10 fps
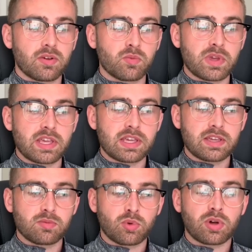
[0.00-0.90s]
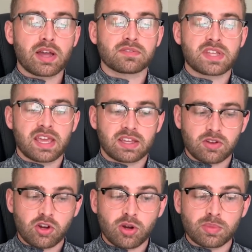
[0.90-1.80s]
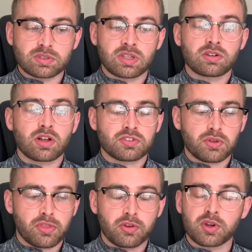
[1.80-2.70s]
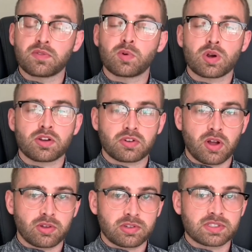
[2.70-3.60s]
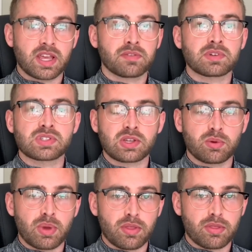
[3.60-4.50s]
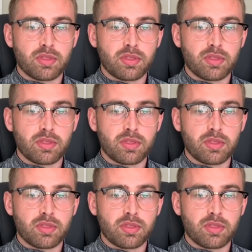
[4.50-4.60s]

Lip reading: we will have taken home a little under $3,400 every single month